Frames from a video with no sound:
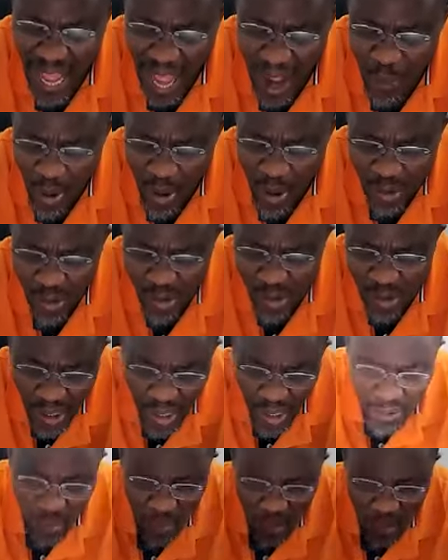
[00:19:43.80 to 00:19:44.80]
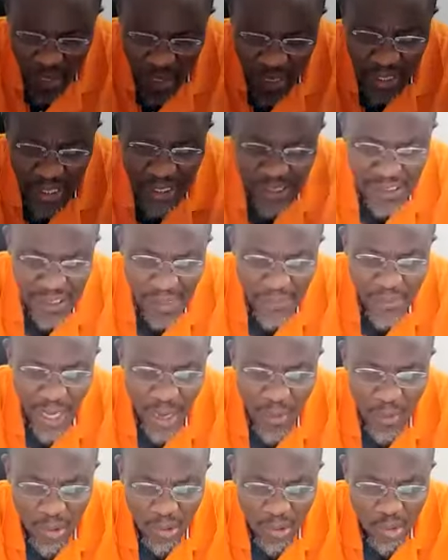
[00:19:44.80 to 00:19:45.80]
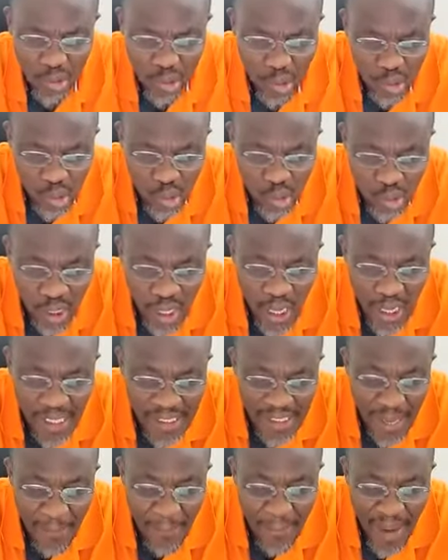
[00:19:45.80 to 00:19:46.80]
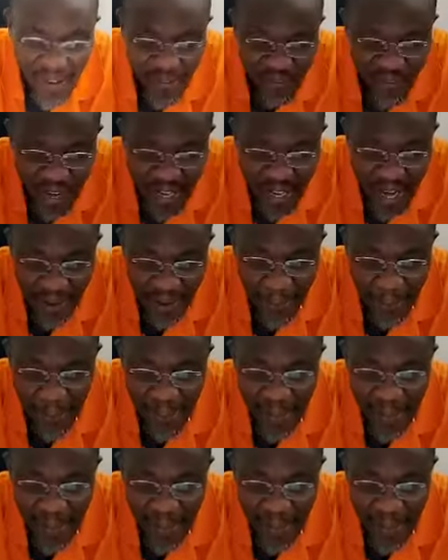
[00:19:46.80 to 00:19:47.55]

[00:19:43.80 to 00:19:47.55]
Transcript: I want to uh, the scripture I want to use to say, My father